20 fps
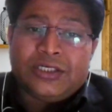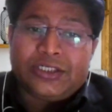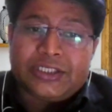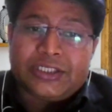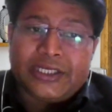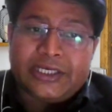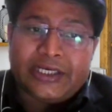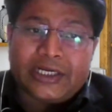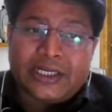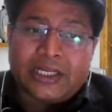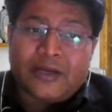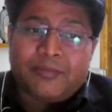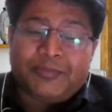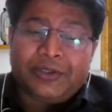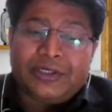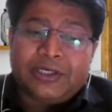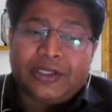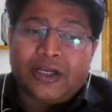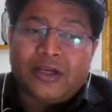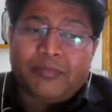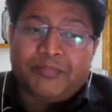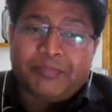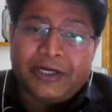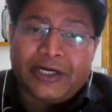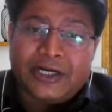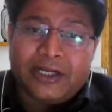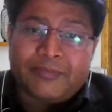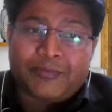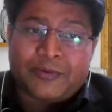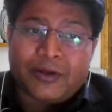share capital,
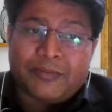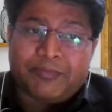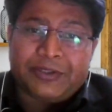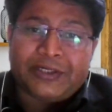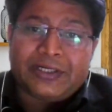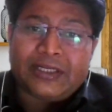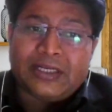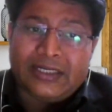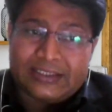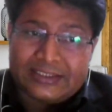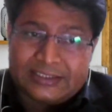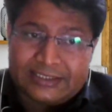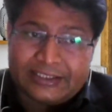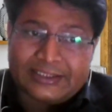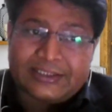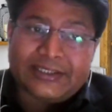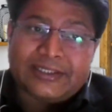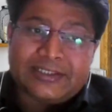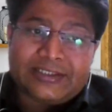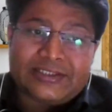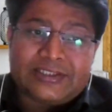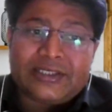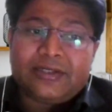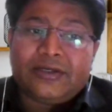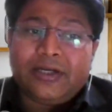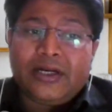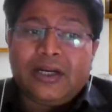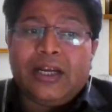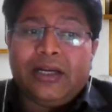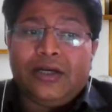paid up capital, etc.,
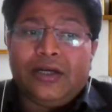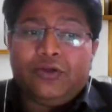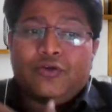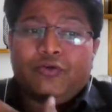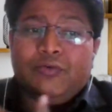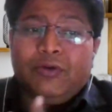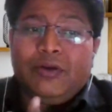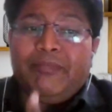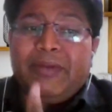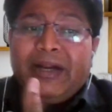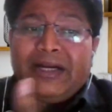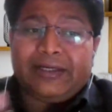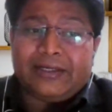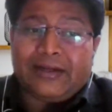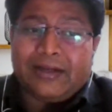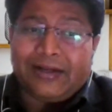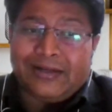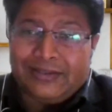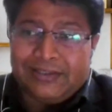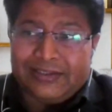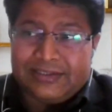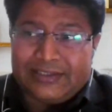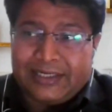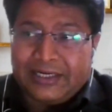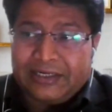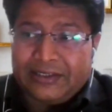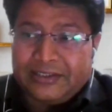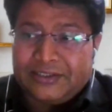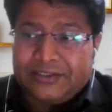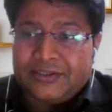etc., and you will better
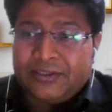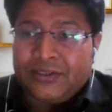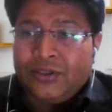understand it.